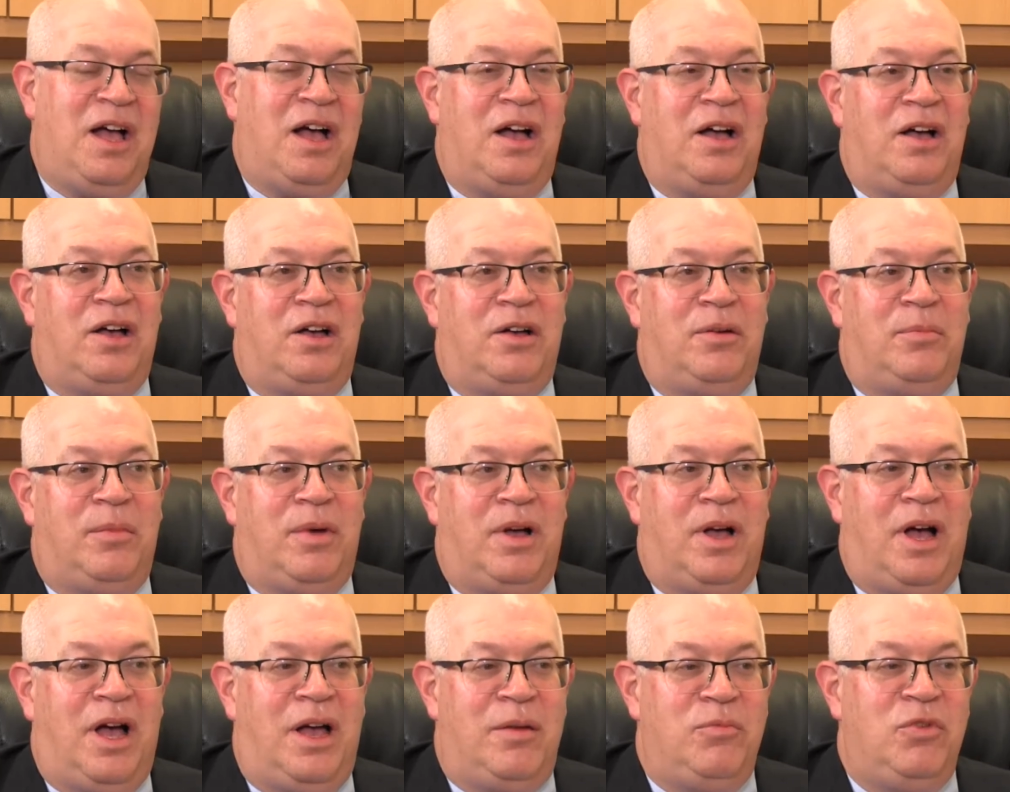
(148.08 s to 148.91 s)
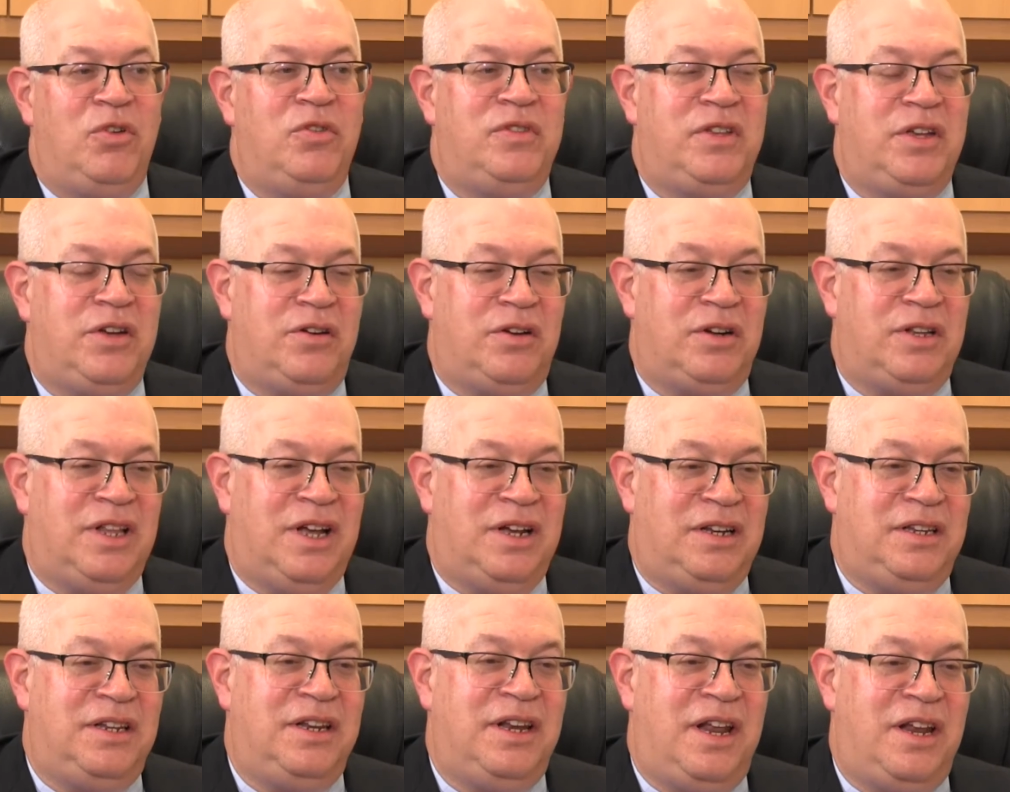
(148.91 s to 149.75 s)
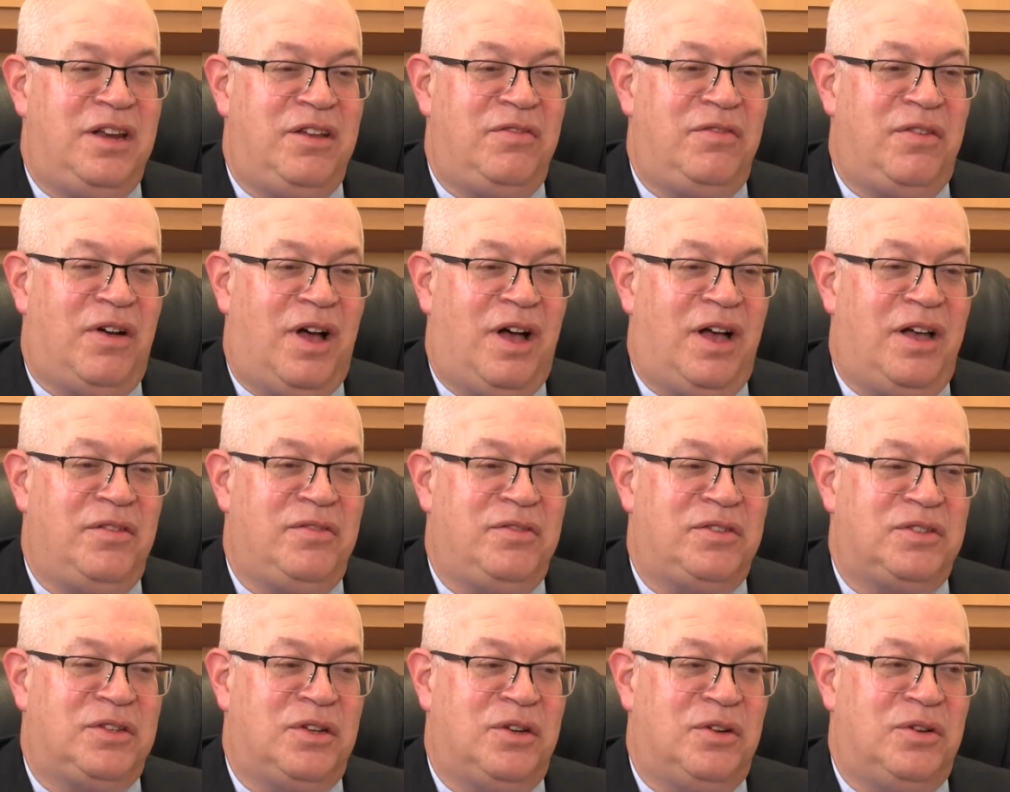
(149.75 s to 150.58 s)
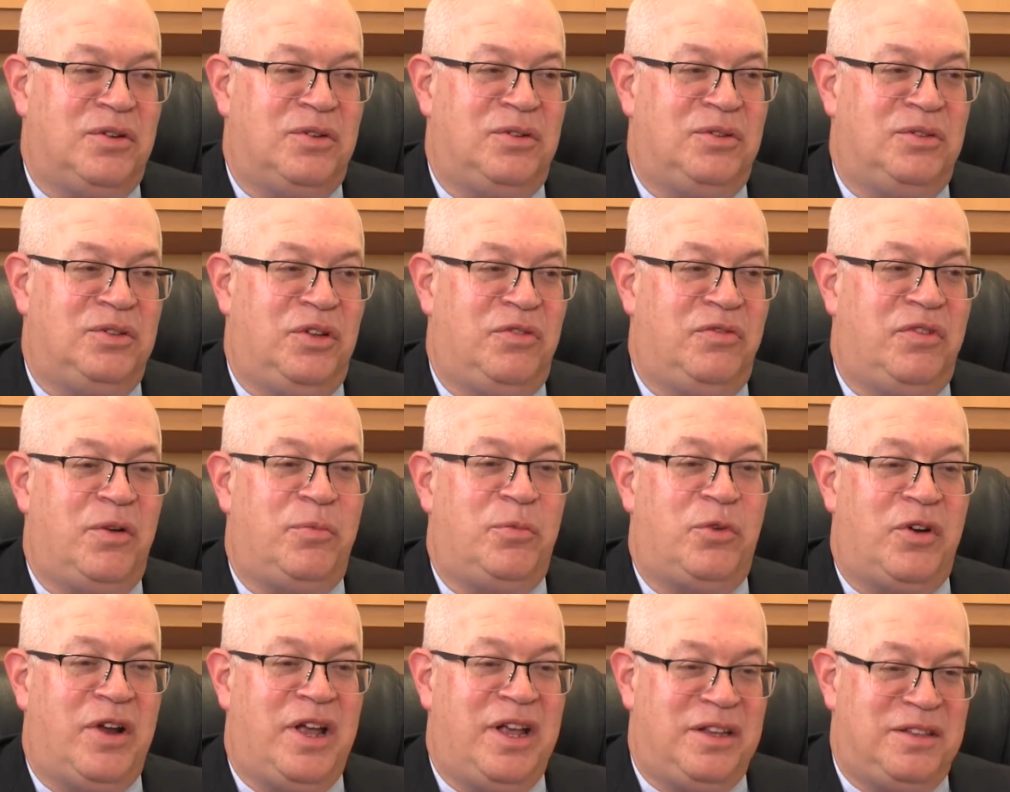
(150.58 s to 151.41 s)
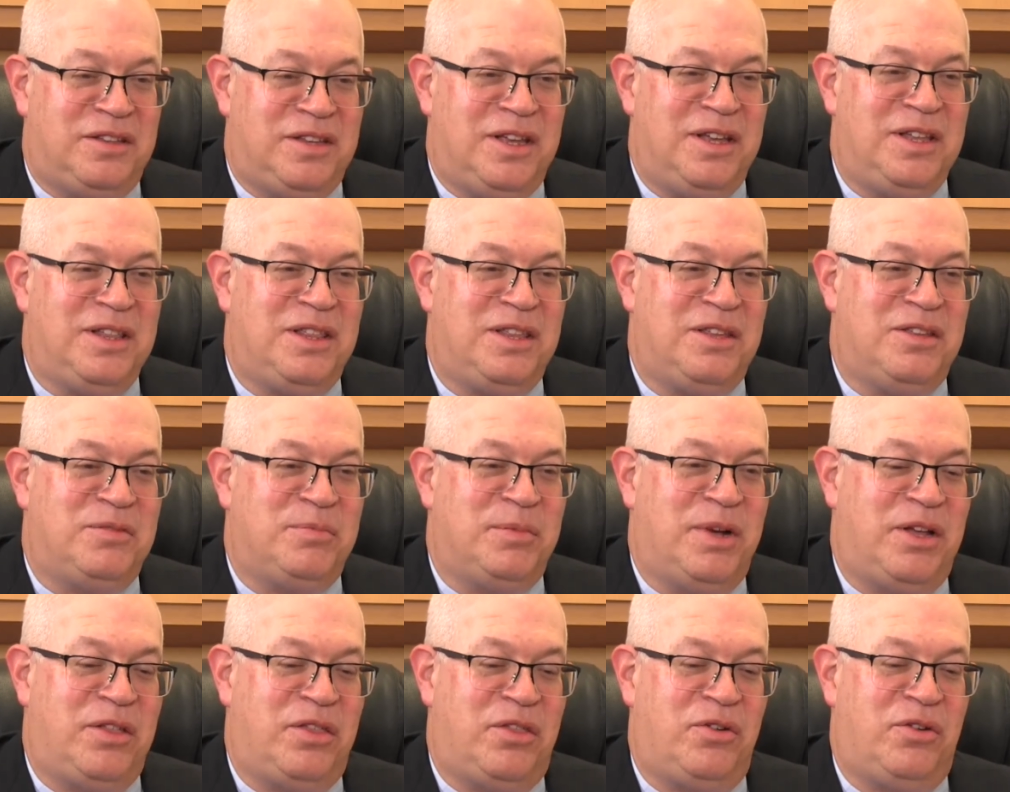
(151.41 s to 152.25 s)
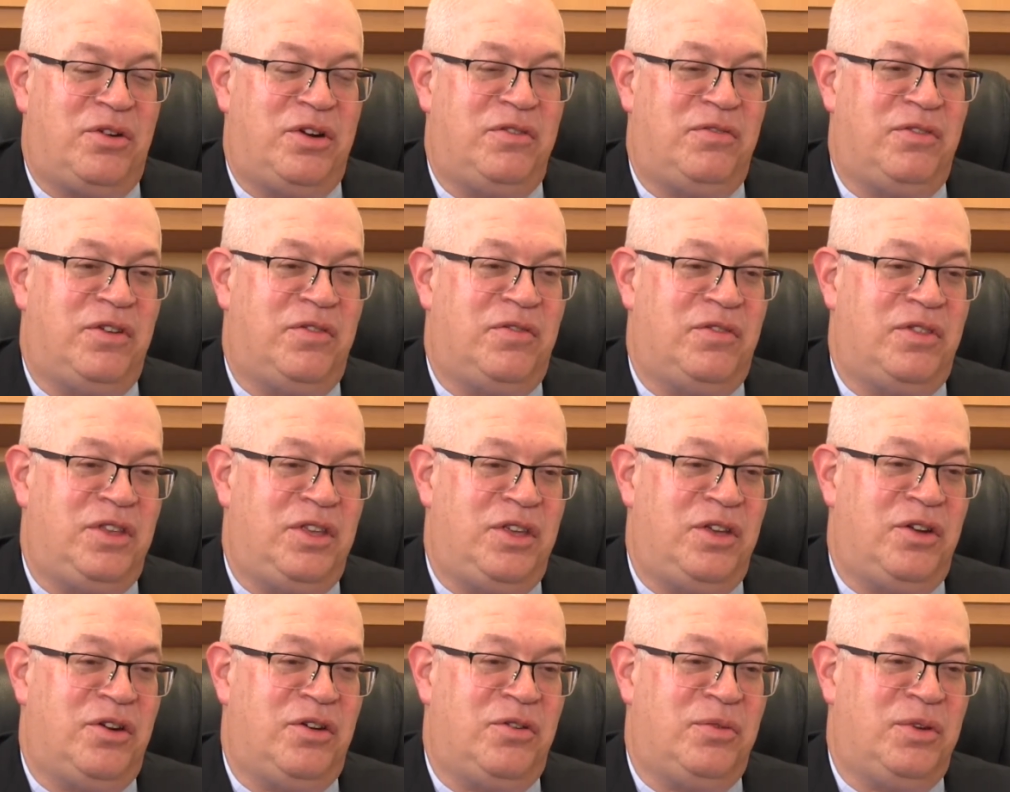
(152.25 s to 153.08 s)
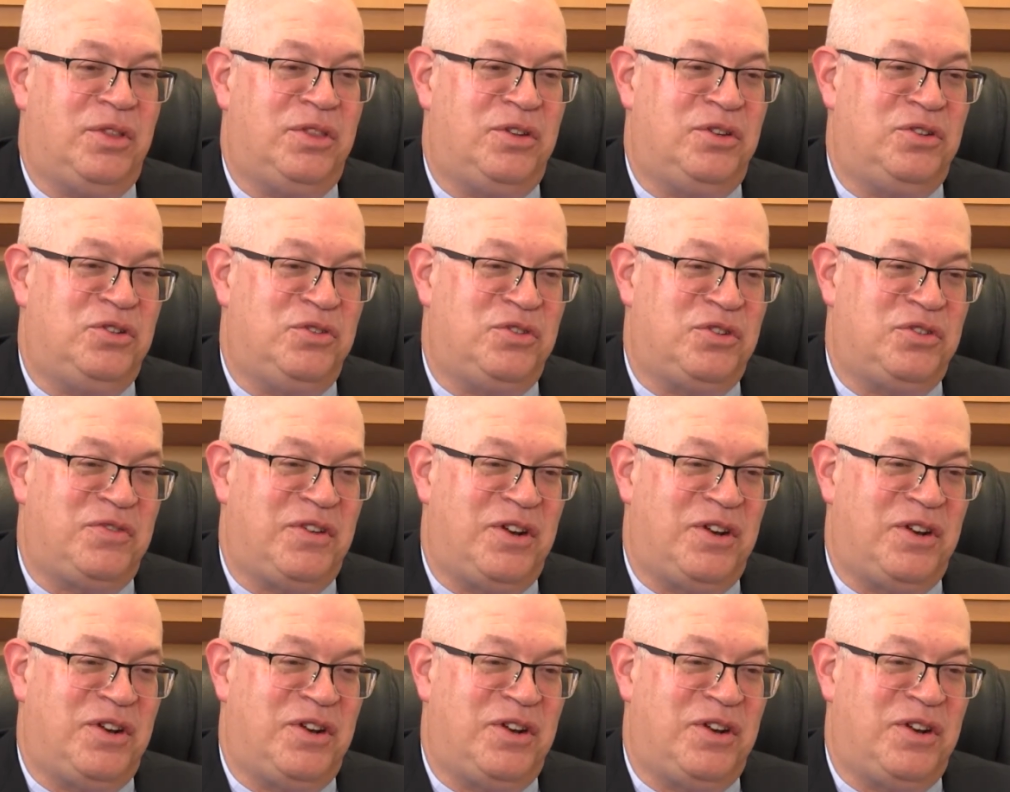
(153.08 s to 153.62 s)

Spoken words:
I moved here in 1985, so November 18th is my 35th year with the Jewish